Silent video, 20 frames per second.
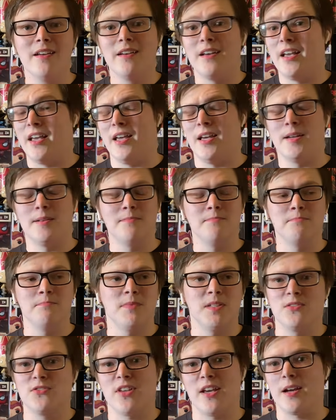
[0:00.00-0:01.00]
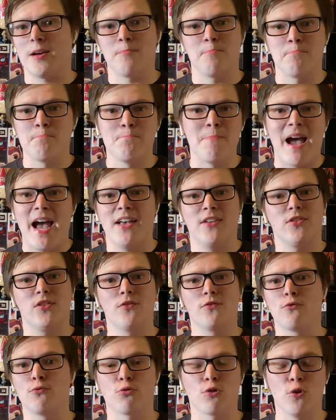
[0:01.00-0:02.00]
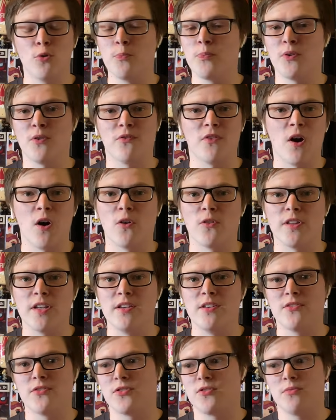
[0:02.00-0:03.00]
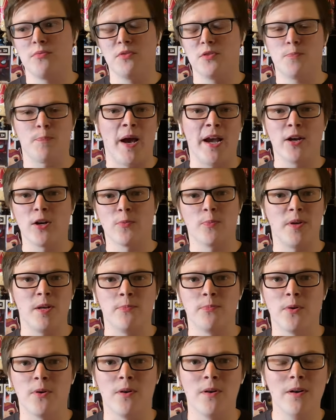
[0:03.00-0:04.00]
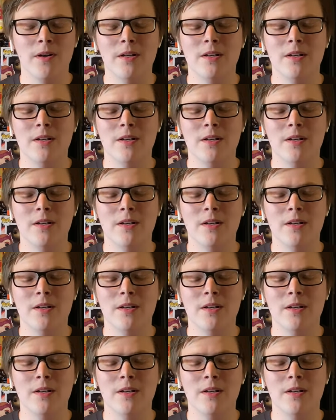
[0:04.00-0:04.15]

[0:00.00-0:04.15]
and it's like a massive group of all these spider people.